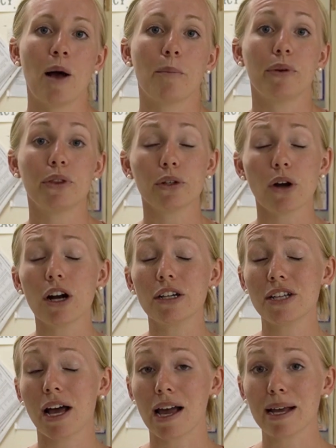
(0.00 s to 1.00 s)
But there are
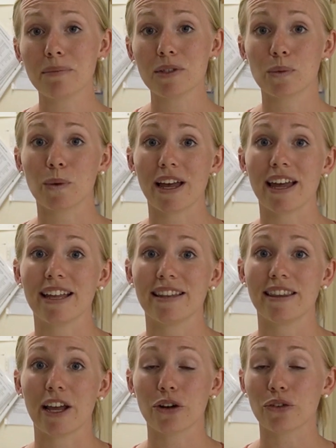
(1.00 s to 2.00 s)
times
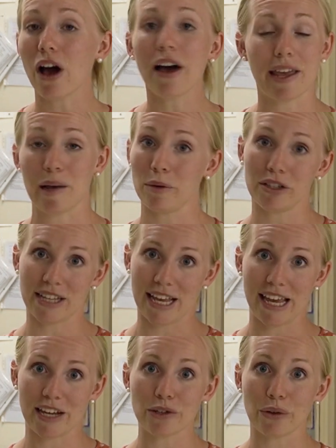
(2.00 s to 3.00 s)
when they're not able to
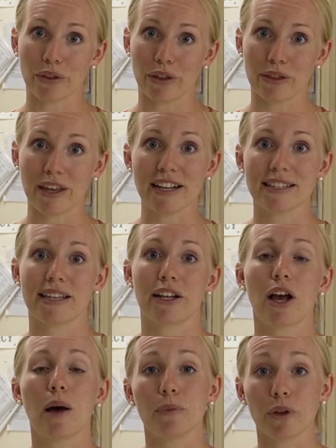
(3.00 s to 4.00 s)
handle the things
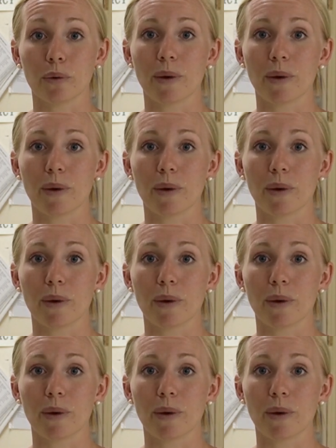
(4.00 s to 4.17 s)
that come their